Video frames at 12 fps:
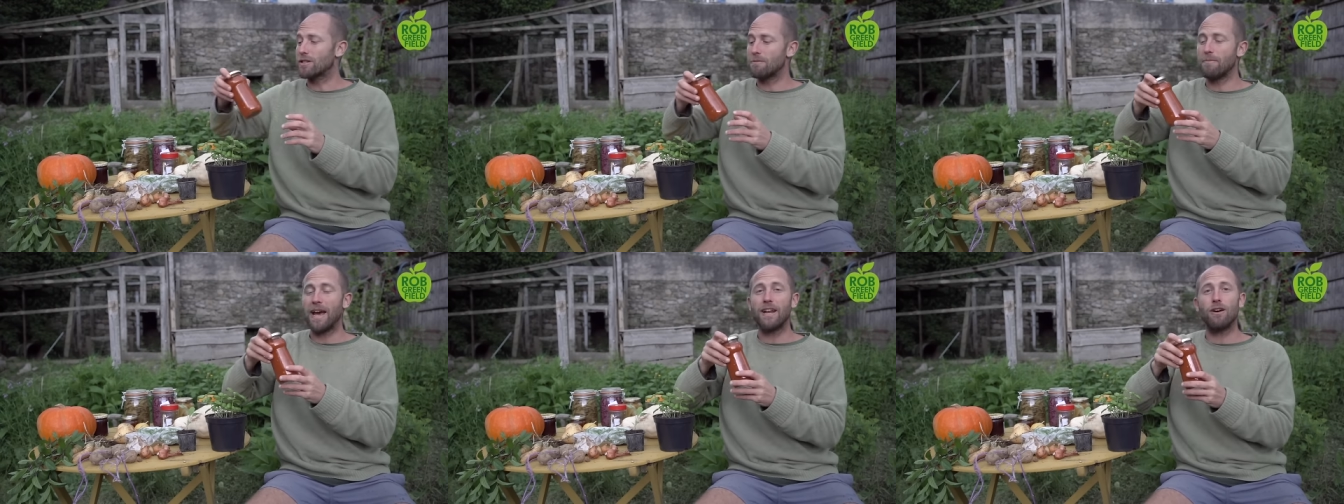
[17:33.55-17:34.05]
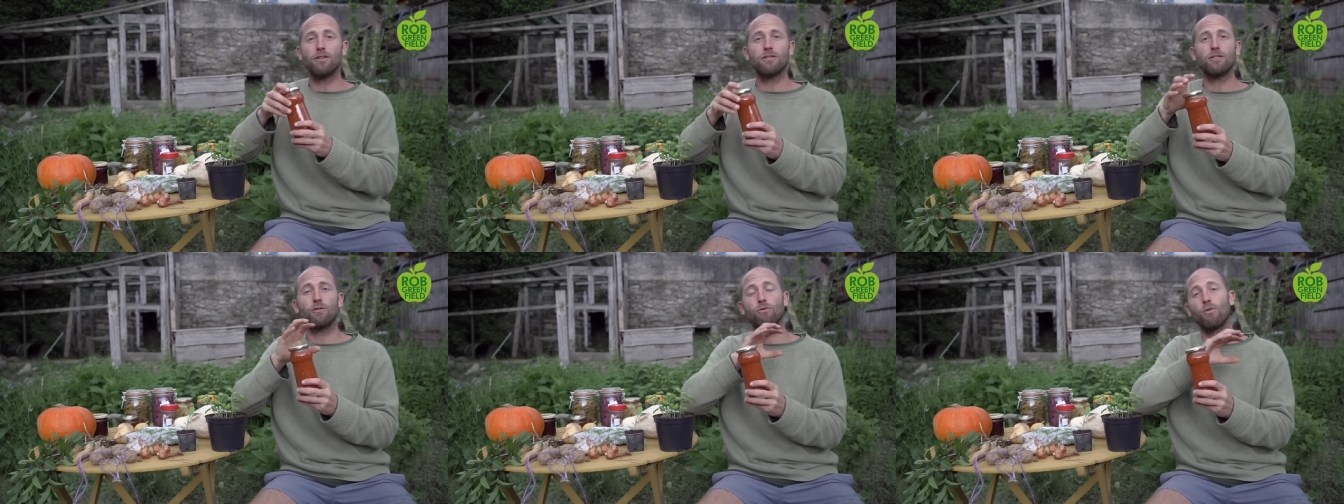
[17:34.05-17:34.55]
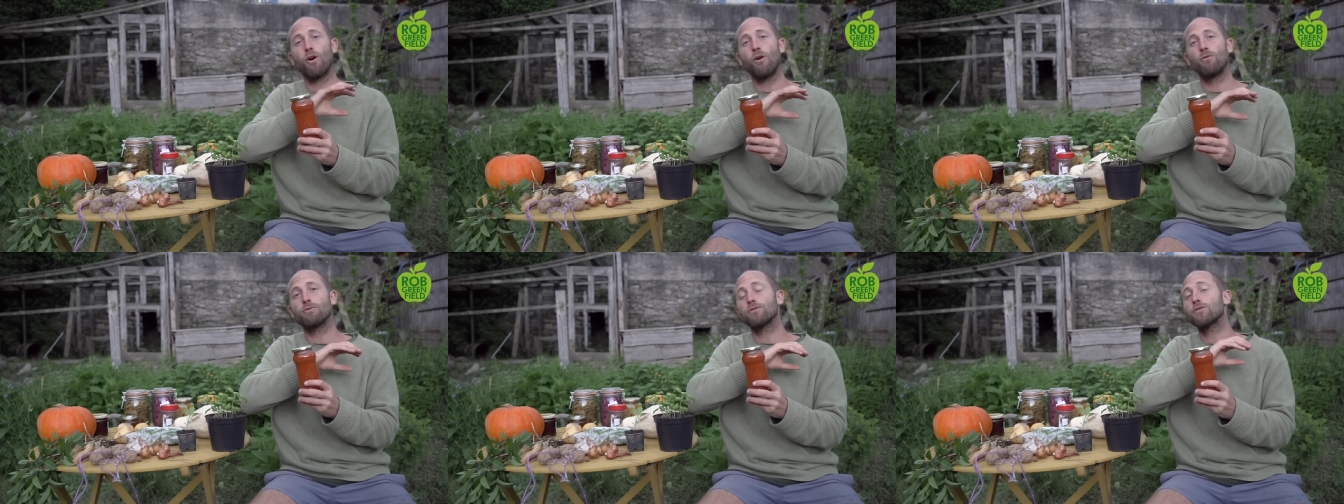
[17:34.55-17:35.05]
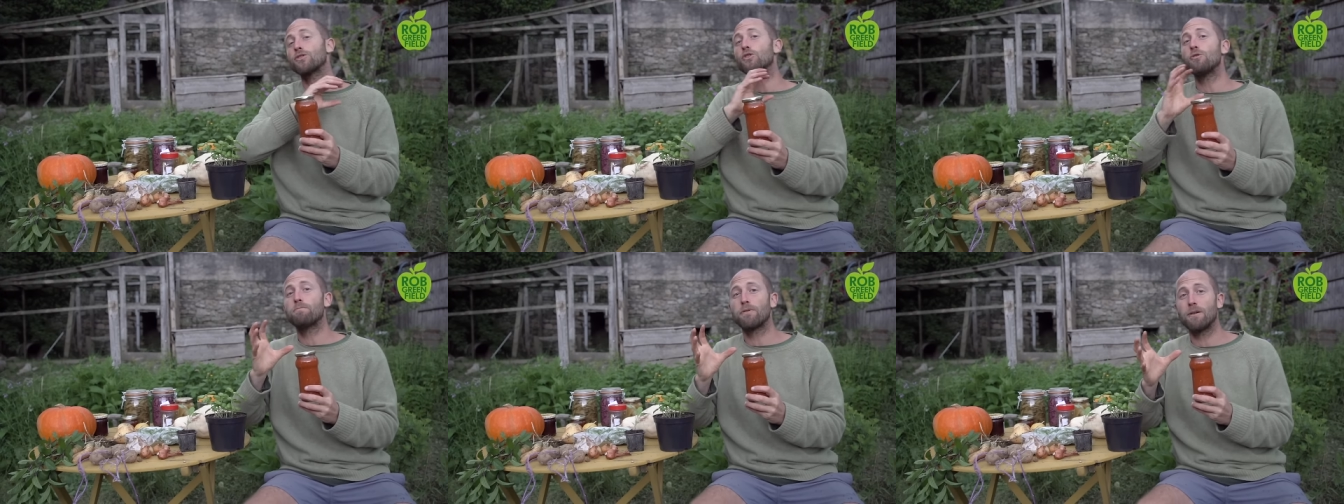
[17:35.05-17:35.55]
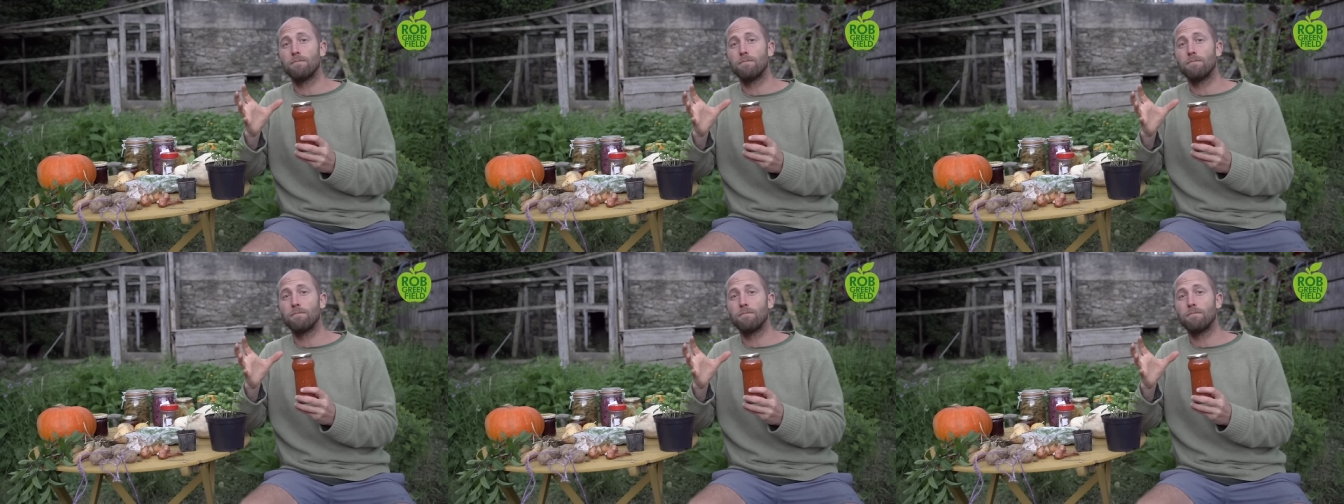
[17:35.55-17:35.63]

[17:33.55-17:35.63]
Tomatoes grow super